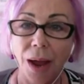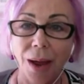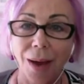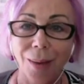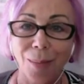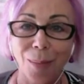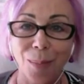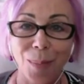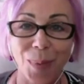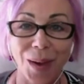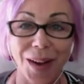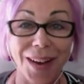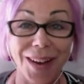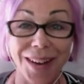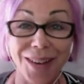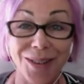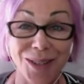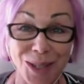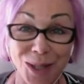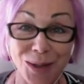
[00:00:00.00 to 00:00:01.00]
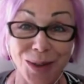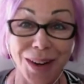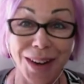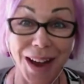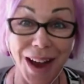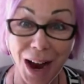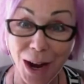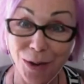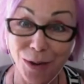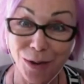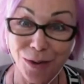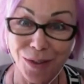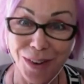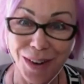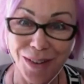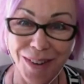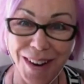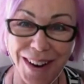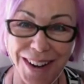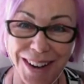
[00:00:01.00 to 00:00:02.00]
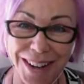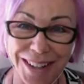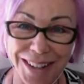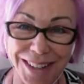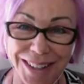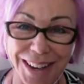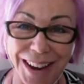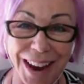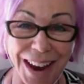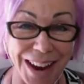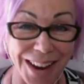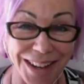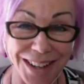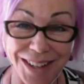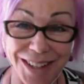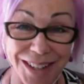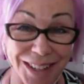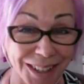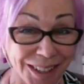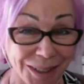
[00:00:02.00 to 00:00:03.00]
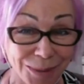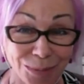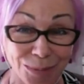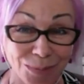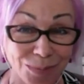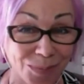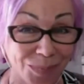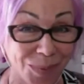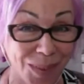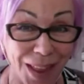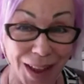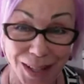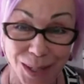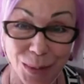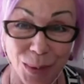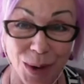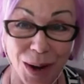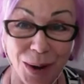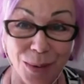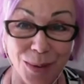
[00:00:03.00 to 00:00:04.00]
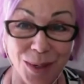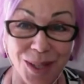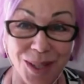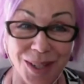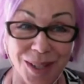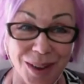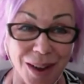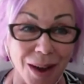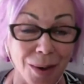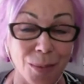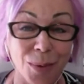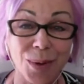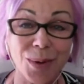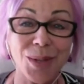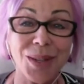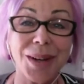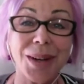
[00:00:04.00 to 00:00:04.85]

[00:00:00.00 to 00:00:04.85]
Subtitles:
but I was doing 100 free readings, and that's what I was designed. It